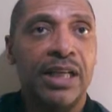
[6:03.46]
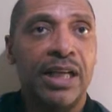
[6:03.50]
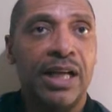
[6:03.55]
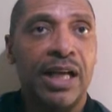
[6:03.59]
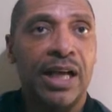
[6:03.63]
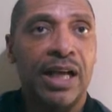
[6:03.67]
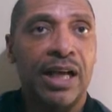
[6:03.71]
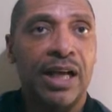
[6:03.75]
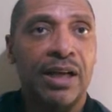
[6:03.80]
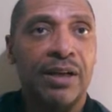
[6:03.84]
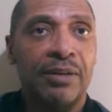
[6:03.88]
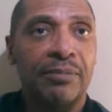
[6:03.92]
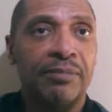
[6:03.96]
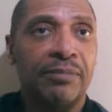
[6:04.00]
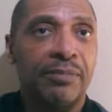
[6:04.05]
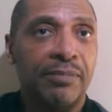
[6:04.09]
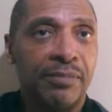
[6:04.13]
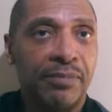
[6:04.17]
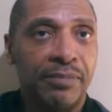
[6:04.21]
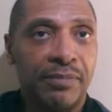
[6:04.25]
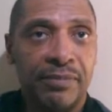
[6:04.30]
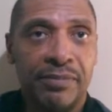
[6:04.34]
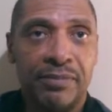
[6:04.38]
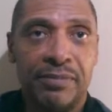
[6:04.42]
Um,
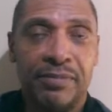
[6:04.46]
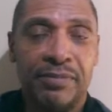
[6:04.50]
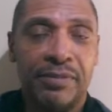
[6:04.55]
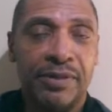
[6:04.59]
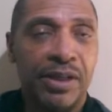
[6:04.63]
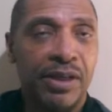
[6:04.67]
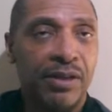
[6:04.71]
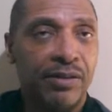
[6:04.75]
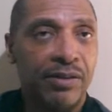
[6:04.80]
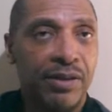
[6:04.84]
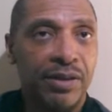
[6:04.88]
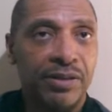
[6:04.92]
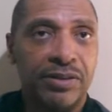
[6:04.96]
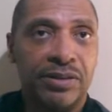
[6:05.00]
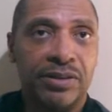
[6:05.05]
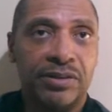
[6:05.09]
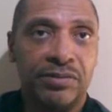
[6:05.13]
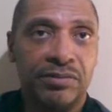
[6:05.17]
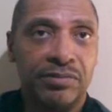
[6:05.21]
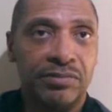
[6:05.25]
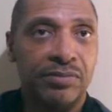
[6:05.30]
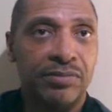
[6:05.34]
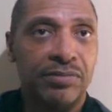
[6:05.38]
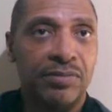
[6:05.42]
you know, there's
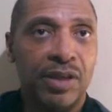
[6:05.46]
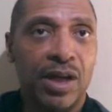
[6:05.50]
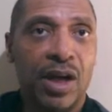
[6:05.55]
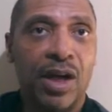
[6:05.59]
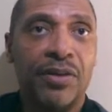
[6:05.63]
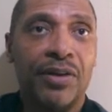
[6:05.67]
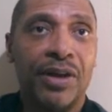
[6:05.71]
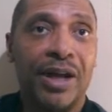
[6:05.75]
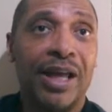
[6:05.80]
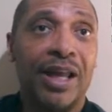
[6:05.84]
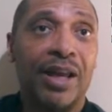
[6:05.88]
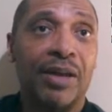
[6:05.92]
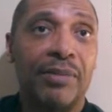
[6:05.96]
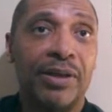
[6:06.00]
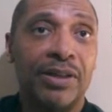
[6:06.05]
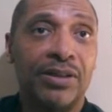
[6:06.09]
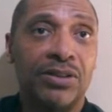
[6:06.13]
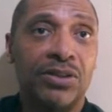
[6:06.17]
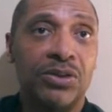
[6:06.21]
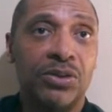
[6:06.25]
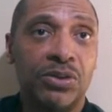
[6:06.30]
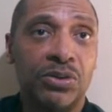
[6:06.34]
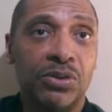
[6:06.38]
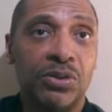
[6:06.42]
other
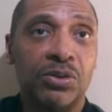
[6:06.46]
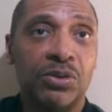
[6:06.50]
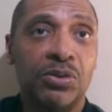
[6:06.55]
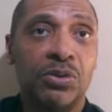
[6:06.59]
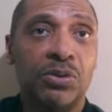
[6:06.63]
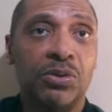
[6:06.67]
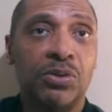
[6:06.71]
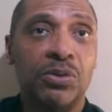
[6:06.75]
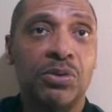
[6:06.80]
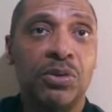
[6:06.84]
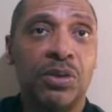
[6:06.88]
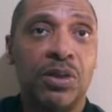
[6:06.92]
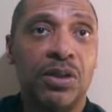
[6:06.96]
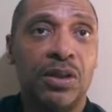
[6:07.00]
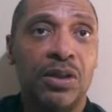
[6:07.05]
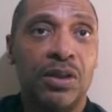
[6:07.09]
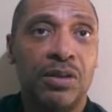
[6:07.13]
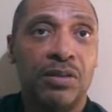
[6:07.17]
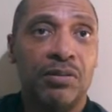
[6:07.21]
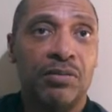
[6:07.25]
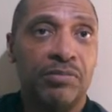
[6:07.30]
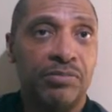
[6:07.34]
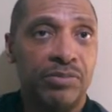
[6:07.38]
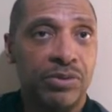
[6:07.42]
elements to
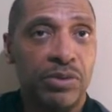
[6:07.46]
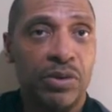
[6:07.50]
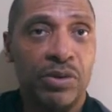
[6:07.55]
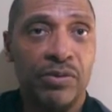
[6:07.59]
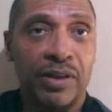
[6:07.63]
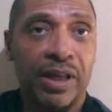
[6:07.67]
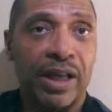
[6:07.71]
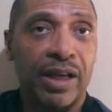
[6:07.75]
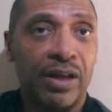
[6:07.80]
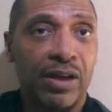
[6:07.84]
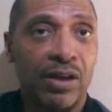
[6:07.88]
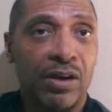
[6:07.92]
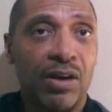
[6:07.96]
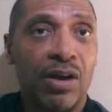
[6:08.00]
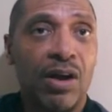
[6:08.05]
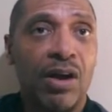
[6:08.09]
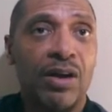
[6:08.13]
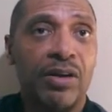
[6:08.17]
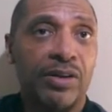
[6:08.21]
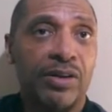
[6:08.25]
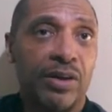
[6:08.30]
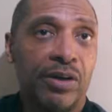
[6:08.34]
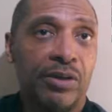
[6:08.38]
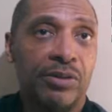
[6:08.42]
sort of that
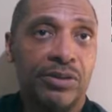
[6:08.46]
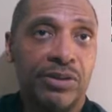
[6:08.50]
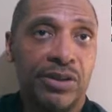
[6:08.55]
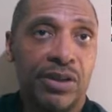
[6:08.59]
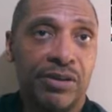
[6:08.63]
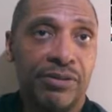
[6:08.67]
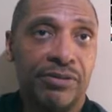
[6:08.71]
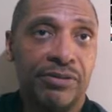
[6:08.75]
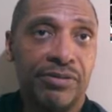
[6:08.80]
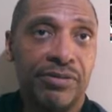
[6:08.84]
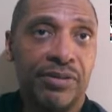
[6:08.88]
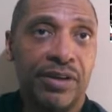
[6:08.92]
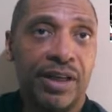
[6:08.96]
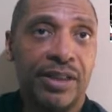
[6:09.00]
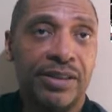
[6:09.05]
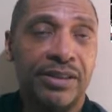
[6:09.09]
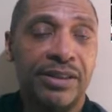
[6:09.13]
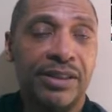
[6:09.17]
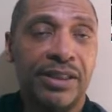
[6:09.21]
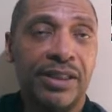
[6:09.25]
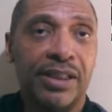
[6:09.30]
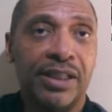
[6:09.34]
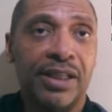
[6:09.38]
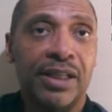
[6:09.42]
long nose on
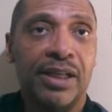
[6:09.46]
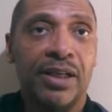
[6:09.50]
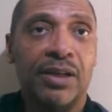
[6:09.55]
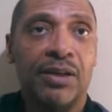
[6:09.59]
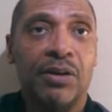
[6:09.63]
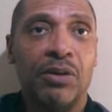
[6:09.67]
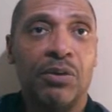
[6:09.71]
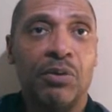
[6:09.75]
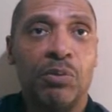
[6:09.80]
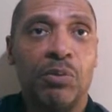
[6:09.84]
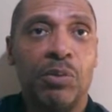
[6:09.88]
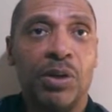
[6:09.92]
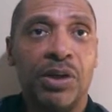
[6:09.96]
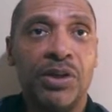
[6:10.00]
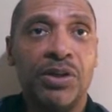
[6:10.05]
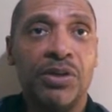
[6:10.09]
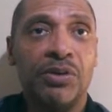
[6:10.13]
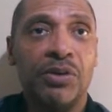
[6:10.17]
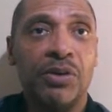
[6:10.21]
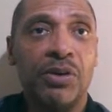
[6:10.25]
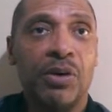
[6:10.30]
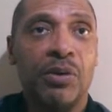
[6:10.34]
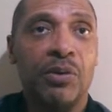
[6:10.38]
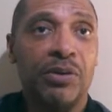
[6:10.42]
front. When
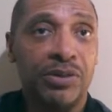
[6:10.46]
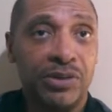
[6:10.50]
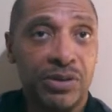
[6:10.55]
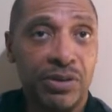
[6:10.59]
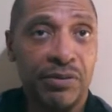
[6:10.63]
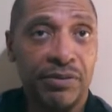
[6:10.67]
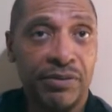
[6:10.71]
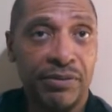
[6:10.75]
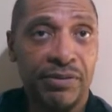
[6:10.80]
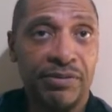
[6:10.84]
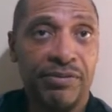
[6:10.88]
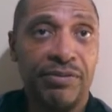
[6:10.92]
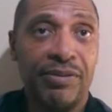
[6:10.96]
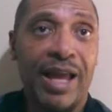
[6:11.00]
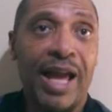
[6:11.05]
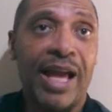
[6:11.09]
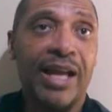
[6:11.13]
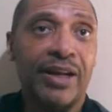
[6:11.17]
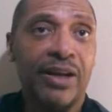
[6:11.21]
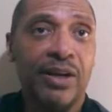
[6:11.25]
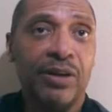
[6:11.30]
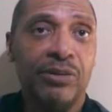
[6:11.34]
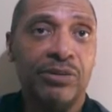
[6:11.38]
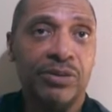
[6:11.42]
you go to a sort of a
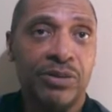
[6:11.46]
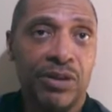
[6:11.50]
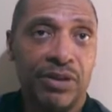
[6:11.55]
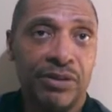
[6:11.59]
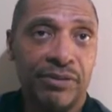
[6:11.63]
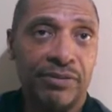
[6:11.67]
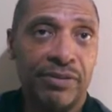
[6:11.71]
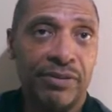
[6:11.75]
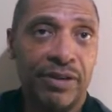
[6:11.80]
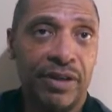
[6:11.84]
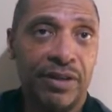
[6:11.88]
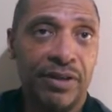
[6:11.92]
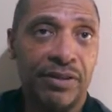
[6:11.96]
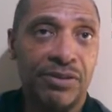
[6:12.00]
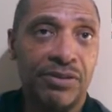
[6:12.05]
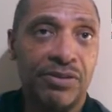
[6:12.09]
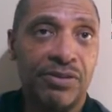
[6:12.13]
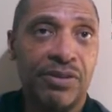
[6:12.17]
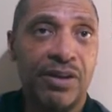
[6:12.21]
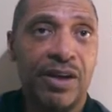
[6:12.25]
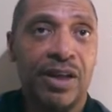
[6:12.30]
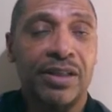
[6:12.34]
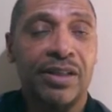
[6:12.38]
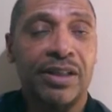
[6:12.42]
flat nose on the front of the
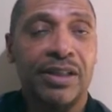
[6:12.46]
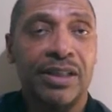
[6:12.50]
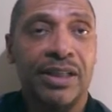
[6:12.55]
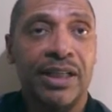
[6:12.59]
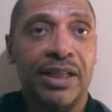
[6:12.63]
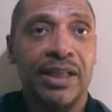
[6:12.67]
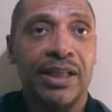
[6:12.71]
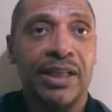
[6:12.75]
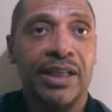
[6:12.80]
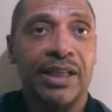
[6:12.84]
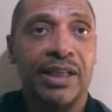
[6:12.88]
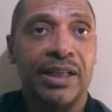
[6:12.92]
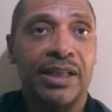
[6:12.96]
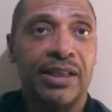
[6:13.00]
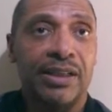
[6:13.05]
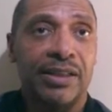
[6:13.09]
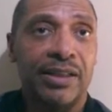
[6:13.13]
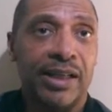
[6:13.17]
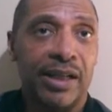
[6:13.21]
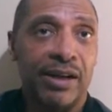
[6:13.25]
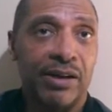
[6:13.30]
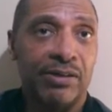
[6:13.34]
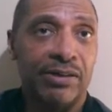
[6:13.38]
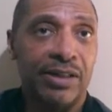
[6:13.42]
truck,
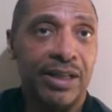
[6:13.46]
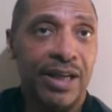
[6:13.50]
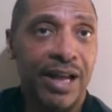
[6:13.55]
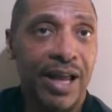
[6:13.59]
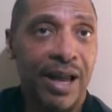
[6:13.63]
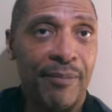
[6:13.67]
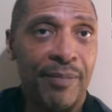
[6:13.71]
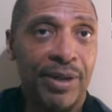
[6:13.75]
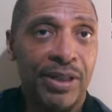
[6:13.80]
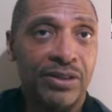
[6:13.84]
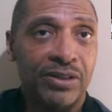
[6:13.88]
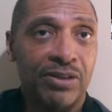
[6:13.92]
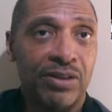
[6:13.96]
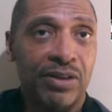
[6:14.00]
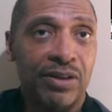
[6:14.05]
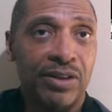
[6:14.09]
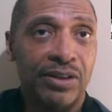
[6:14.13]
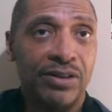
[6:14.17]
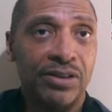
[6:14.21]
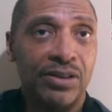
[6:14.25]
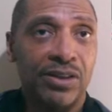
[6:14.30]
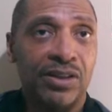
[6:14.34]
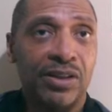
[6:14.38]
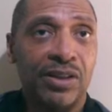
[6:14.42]
the aerodynamics aren't
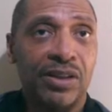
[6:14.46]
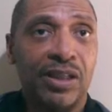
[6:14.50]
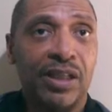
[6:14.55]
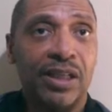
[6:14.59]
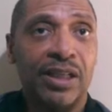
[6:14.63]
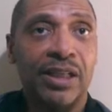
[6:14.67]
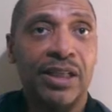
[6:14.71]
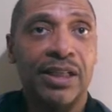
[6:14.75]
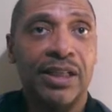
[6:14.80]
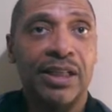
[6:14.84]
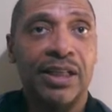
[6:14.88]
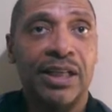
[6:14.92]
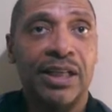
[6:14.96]
as good.